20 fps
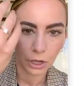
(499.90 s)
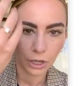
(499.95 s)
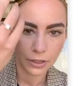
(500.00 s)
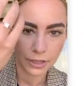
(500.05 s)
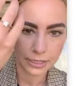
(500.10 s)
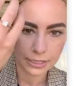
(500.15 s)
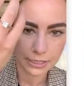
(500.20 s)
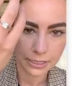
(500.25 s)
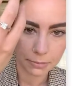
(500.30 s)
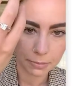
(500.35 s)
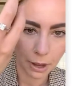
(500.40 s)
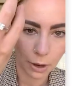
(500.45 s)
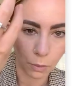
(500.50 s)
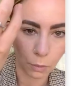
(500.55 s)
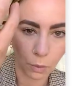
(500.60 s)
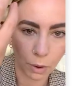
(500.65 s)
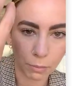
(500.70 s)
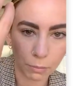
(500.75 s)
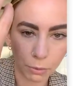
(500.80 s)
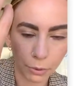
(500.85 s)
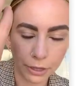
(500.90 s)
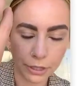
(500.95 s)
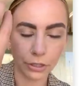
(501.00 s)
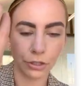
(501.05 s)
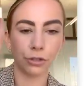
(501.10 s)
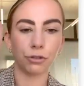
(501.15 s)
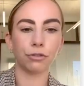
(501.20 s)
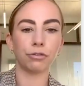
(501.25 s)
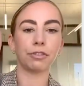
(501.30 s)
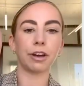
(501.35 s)
This is about a
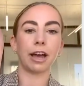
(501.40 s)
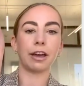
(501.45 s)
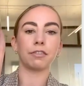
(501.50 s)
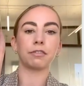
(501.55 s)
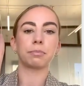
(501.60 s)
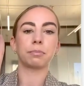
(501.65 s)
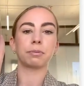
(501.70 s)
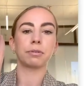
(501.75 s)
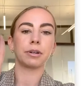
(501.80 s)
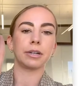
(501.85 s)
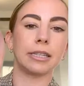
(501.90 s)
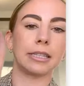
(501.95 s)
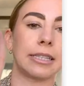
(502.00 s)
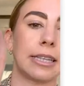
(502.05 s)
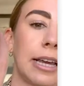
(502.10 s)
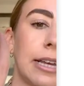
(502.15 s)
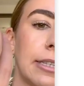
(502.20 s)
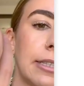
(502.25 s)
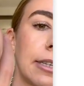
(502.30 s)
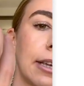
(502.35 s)
1.25 princess